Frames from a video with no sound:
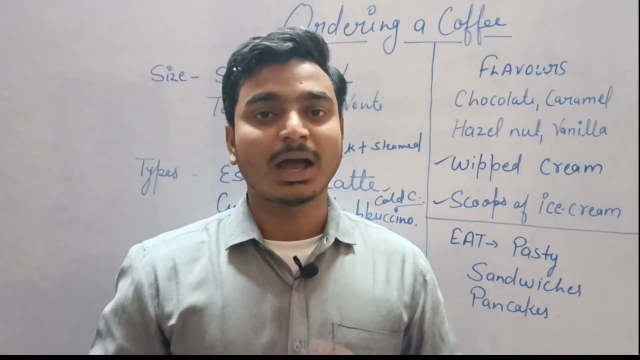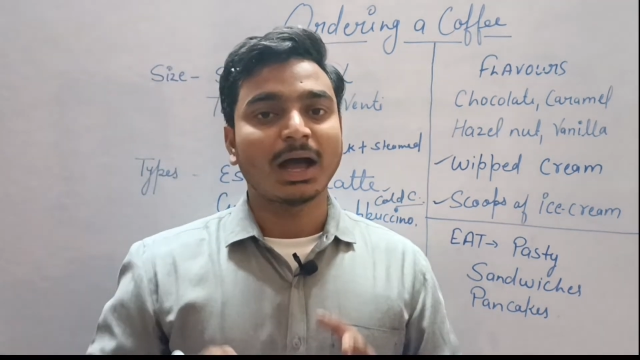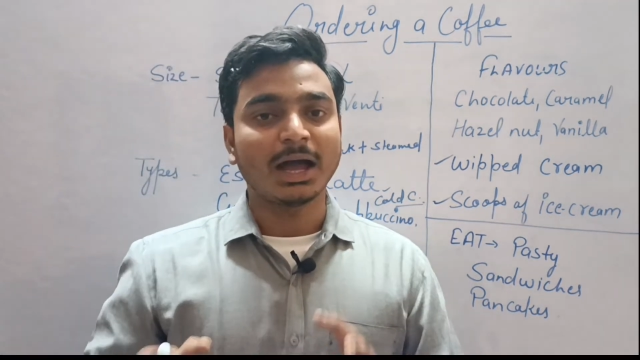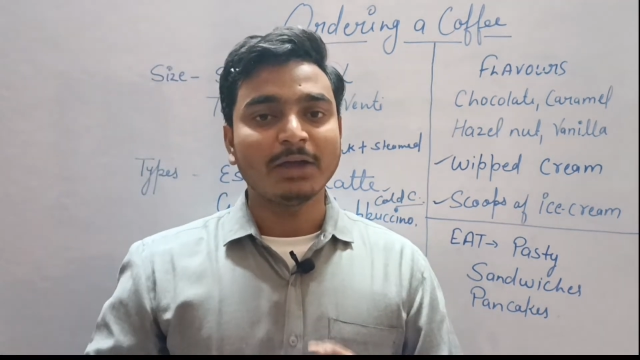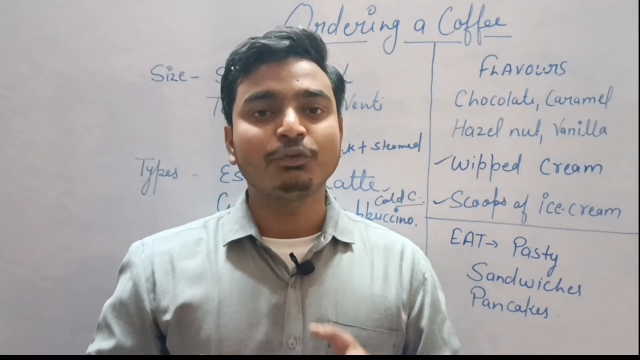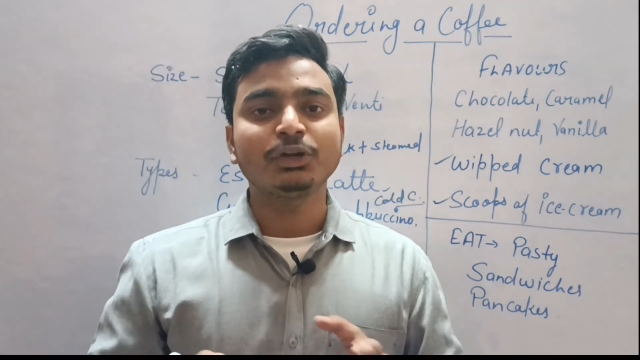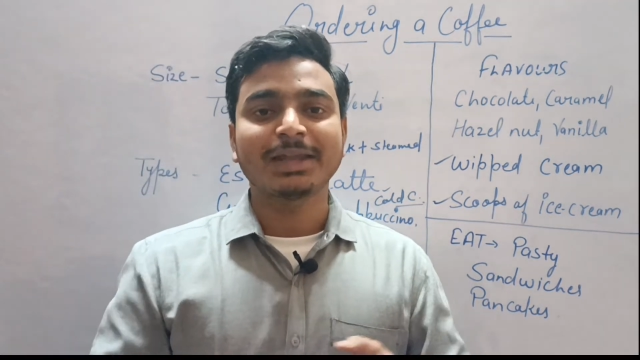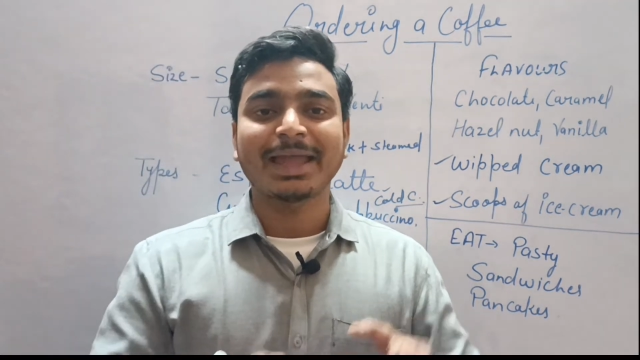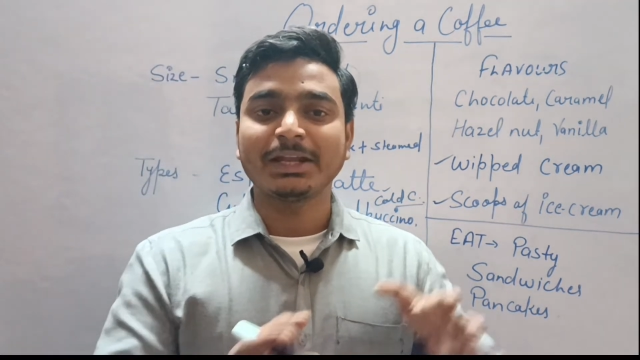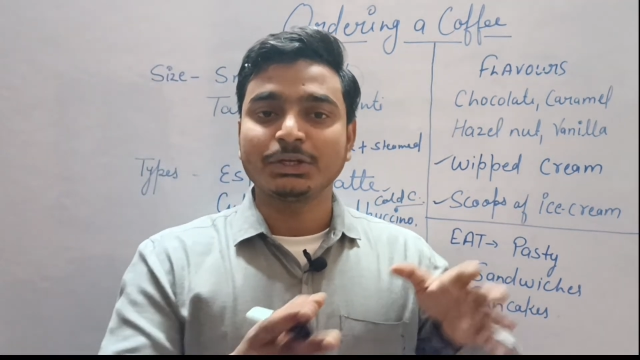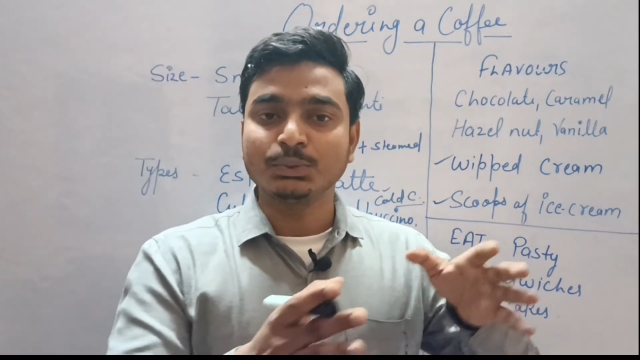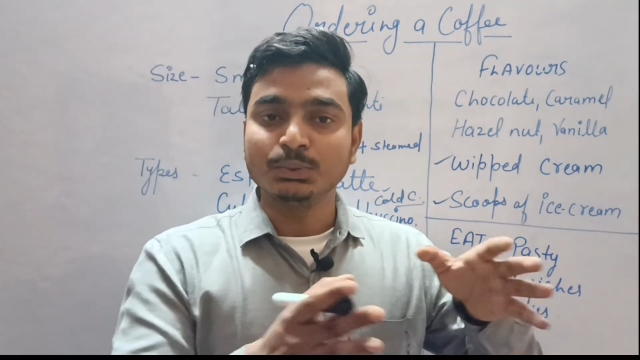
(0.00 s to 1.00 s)
I would
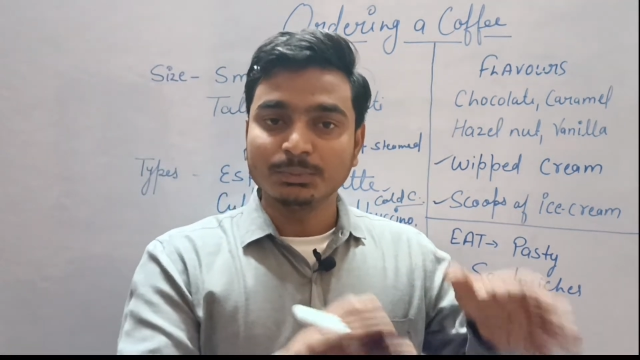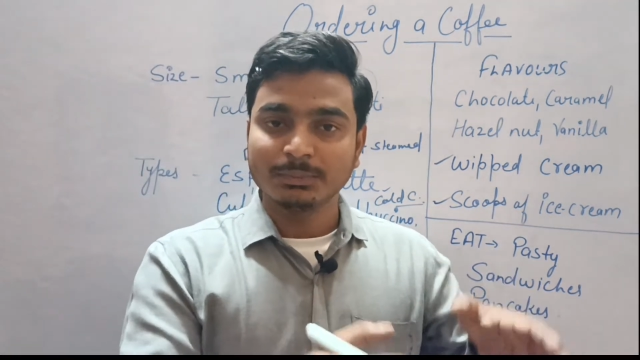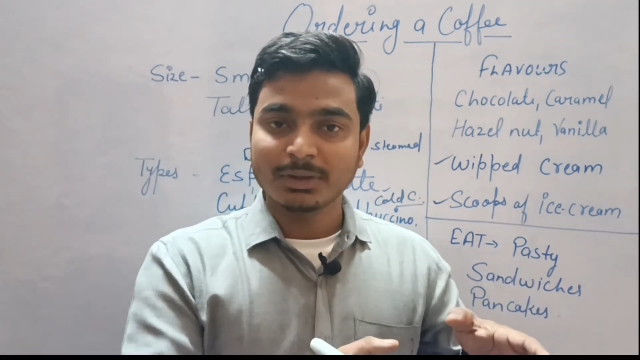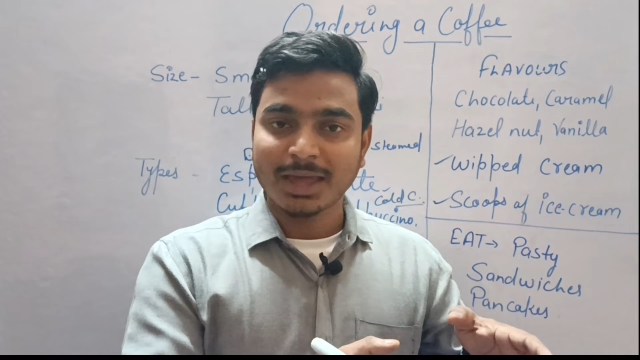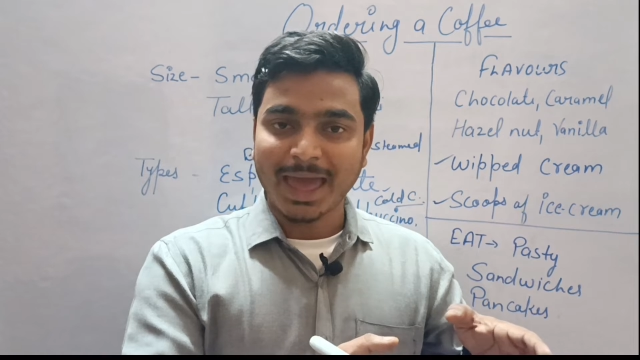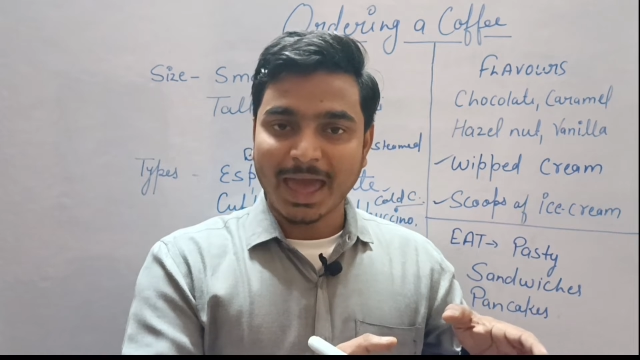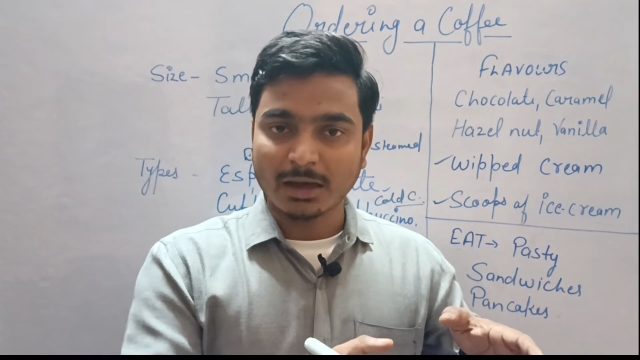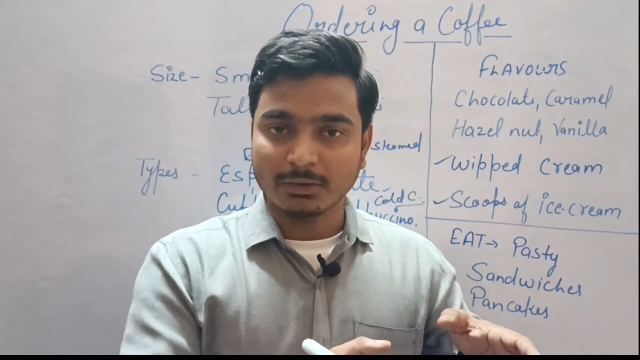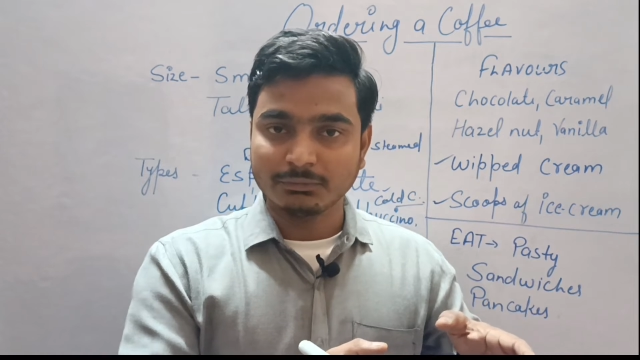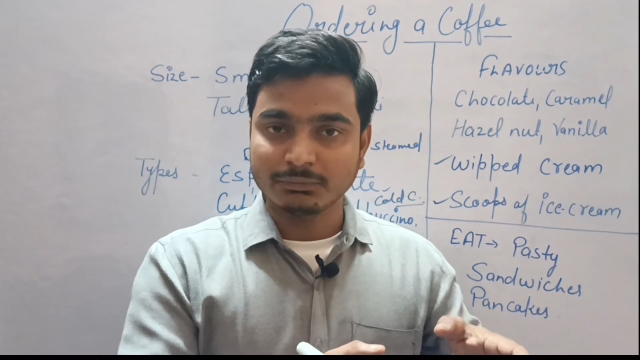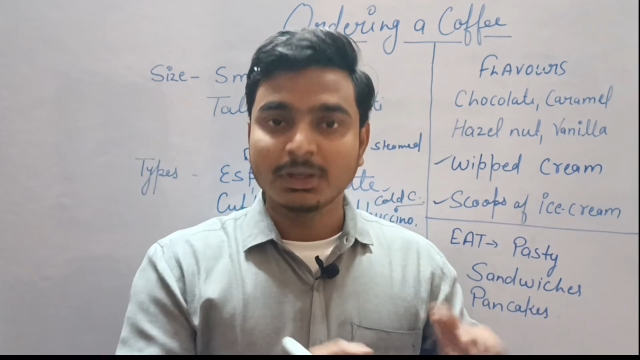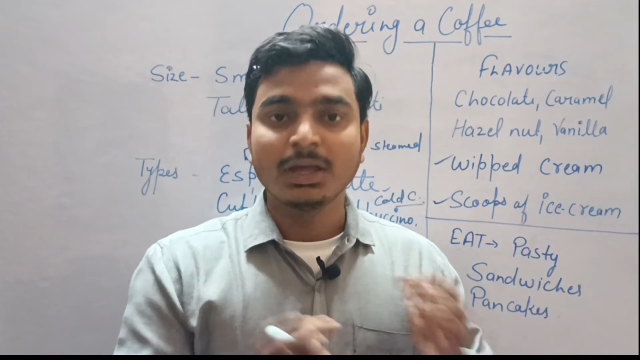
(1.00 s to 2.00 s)
like to
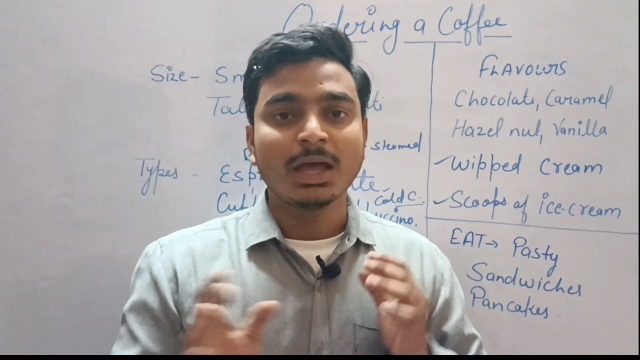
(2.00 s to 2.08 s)
have,